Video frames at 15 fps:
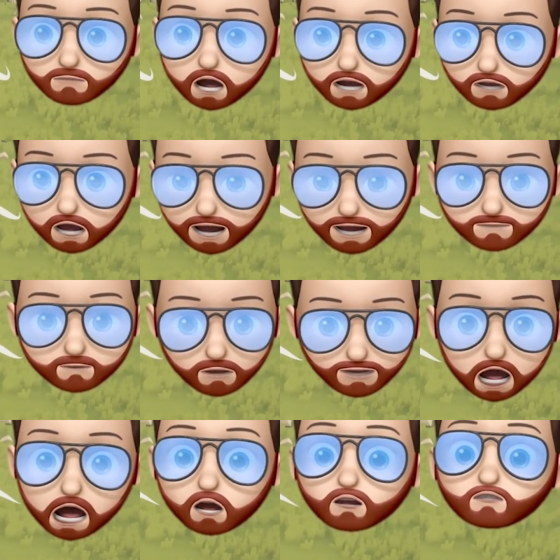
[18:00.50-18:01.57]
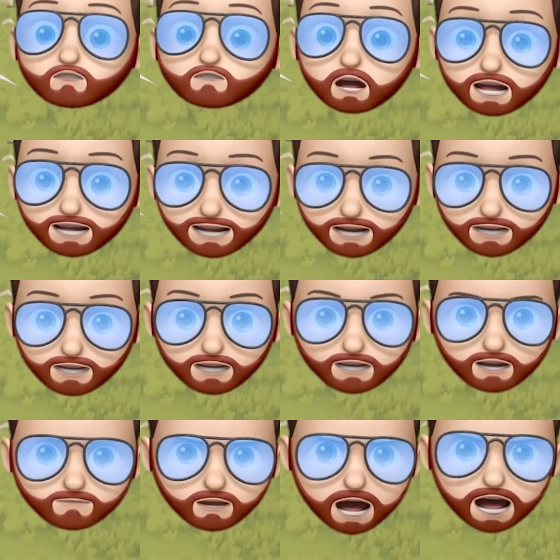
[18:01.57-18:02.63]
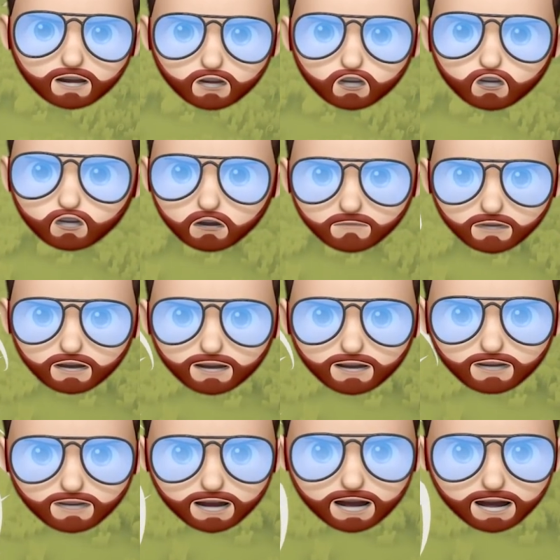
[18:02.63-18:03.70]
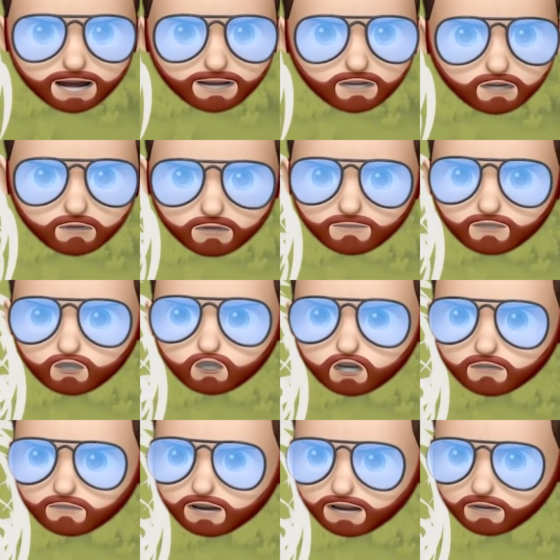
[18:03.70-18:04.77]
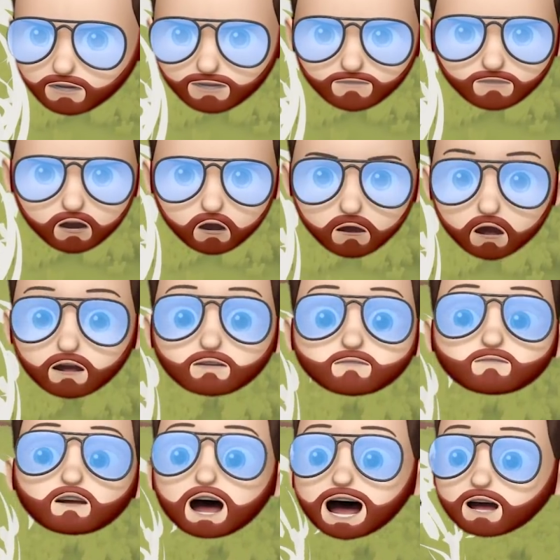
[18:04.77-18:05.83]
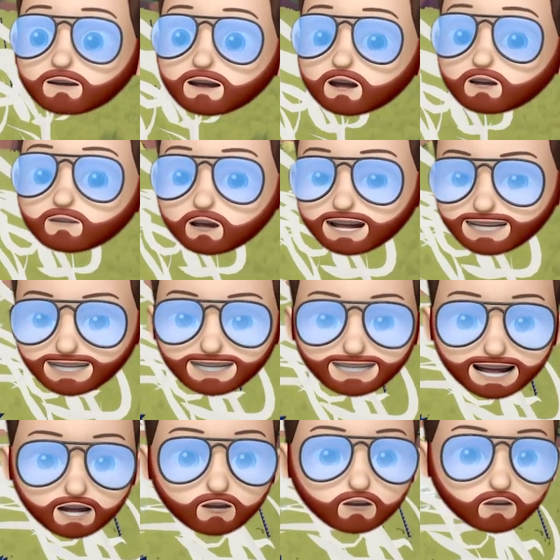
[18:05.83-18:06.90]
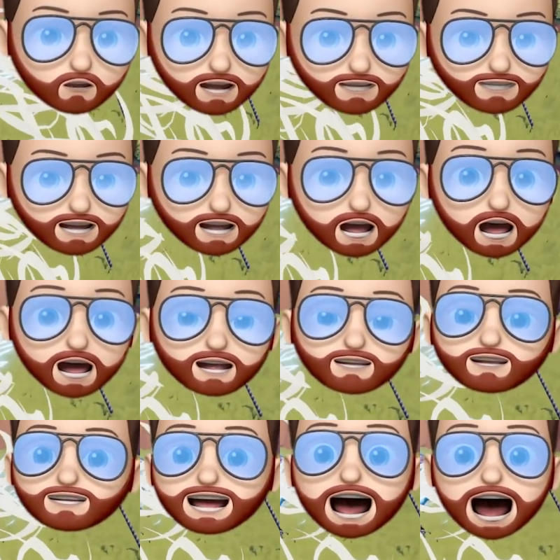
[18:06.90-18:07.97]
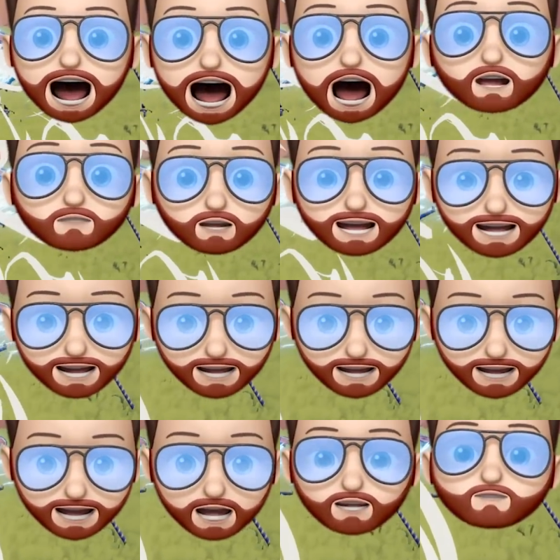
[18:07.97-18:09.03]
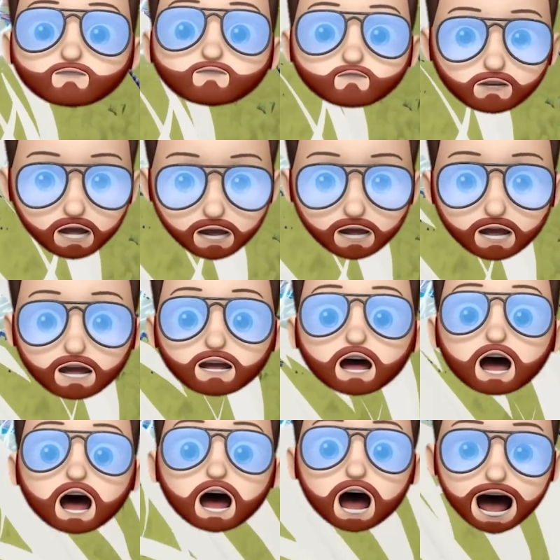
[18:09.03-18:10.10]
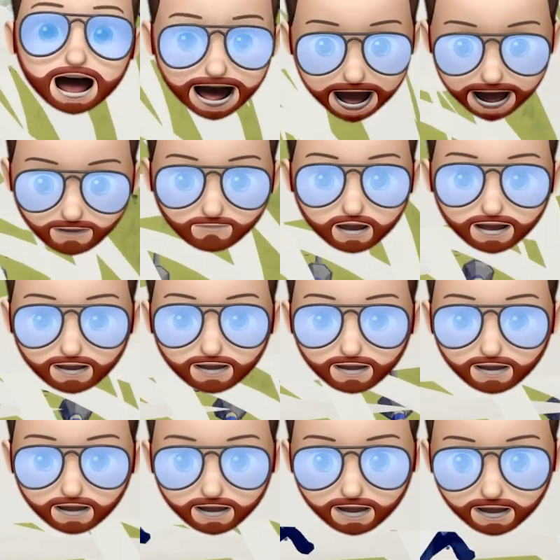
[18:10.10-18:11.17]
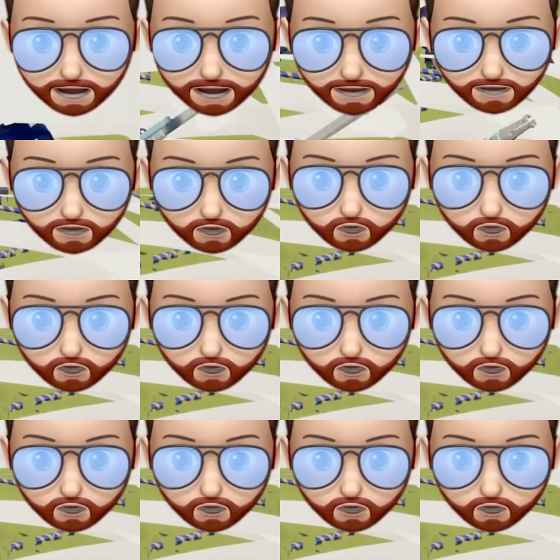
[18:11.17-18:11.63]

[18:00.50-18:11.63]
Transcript: not lightning bolts, crescents and shurikens. He's doing the shuriken throw, firing crescents like crazy. This Havoc is wreaking havoc. He is